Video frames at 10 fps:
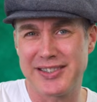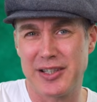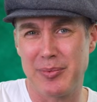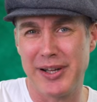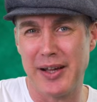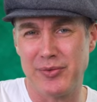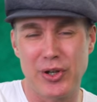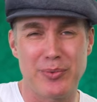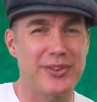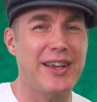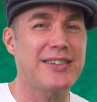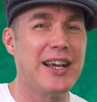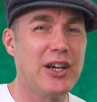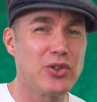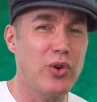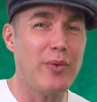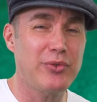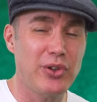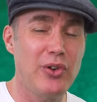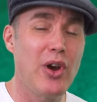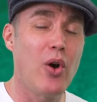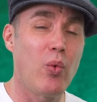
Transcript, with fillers: It's completely up to you. But that's drop two,